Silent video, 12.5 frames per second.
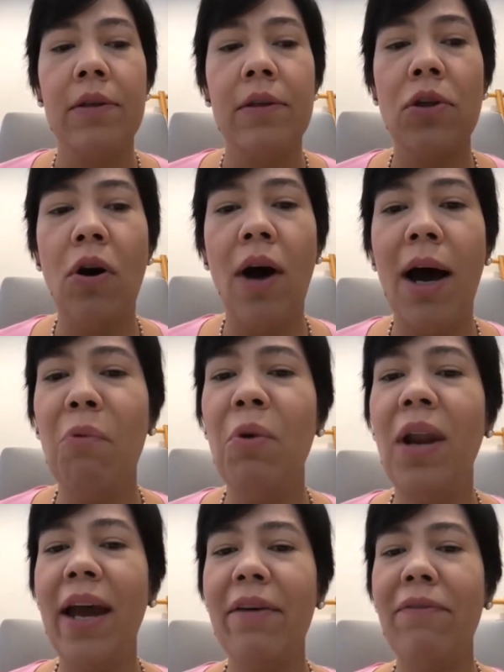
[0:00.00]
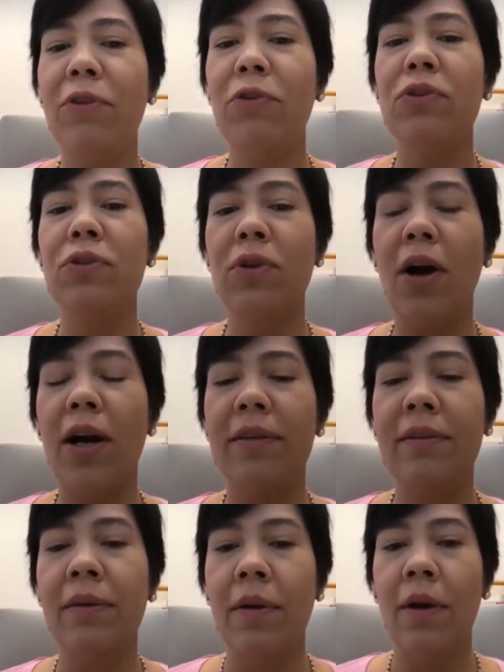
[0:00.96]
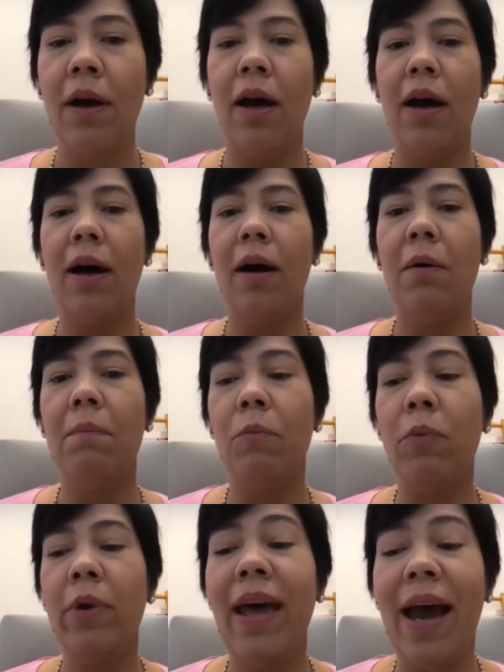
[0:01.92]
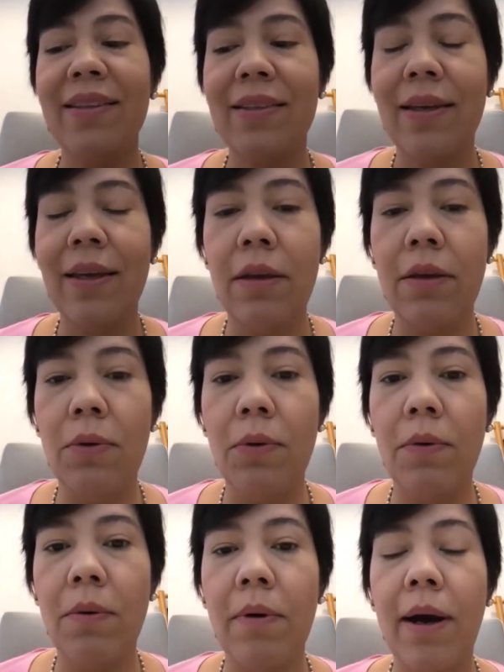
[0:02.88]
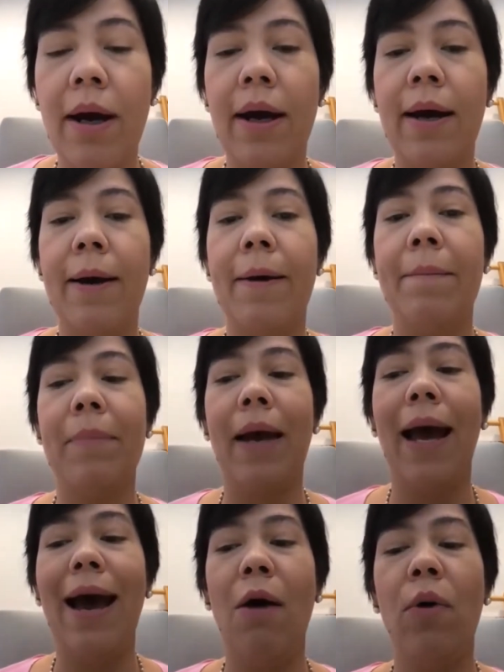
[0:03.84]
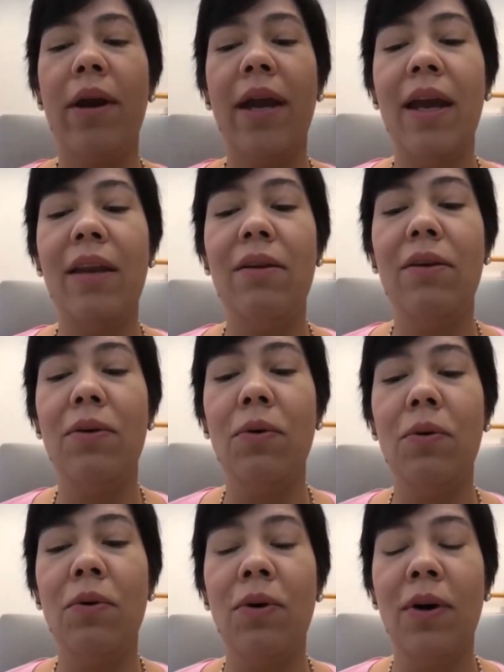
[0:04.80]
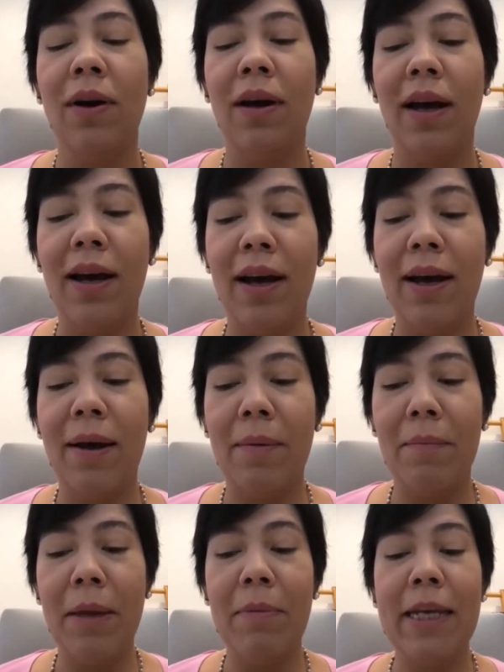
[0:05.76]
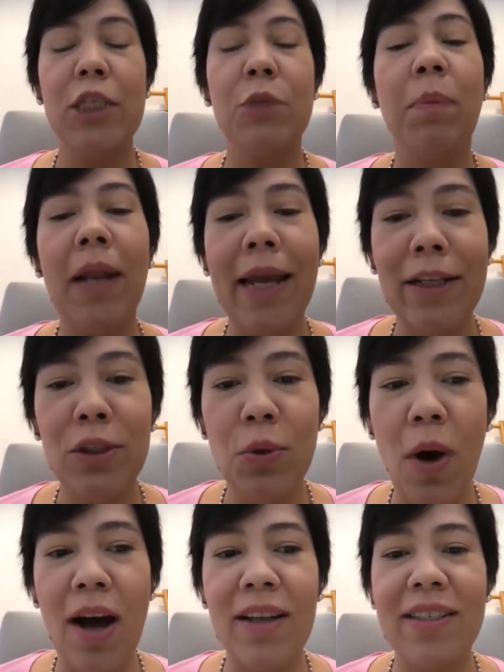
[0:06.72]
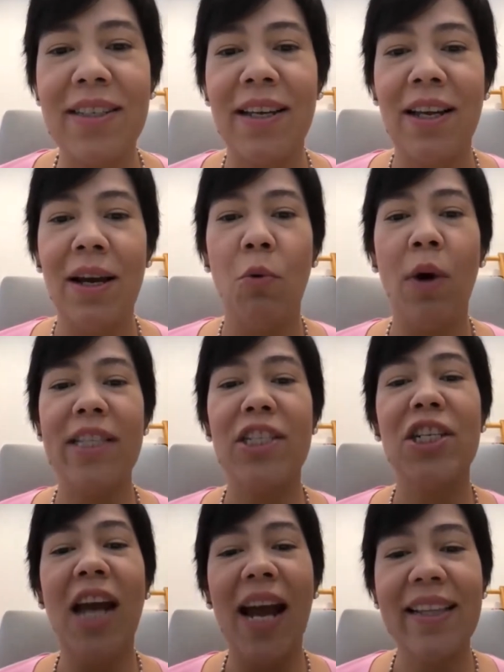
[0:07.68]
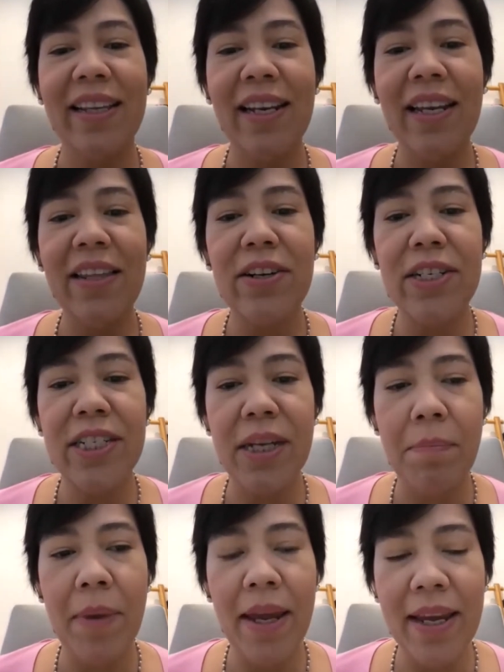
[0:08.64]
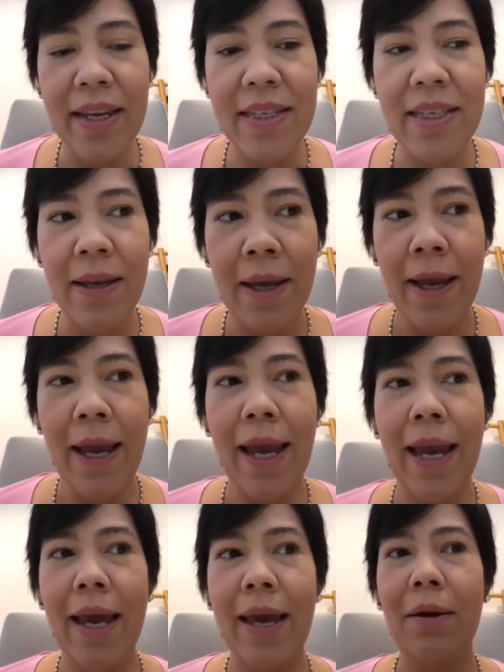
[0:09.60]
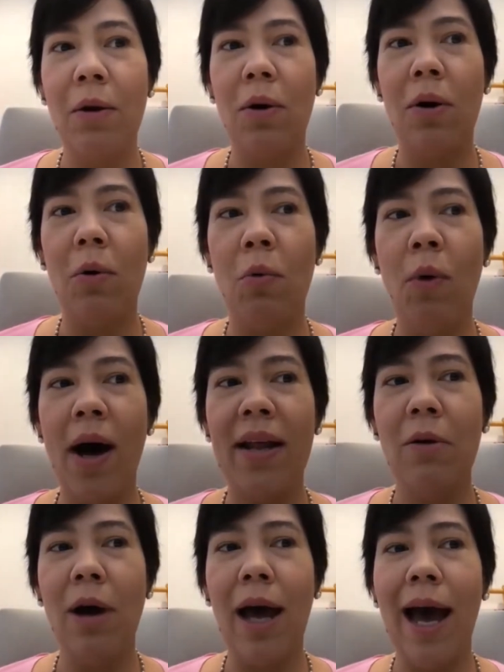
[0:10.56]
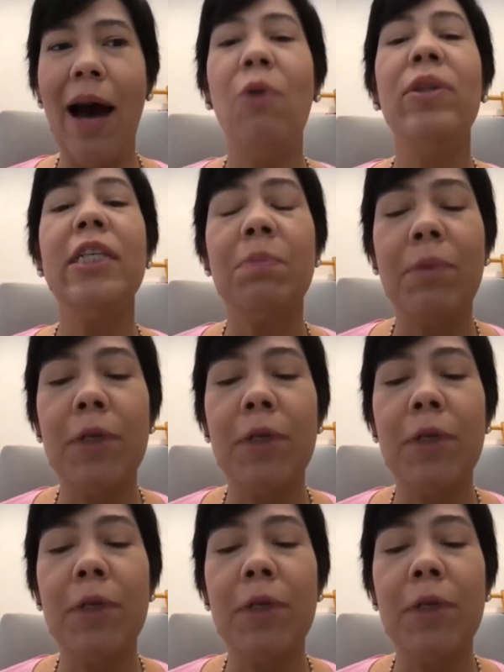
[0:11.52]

So I would like to start um, with asking you um, how can you uh, maybe explain to us what Shakti leadership is and what how this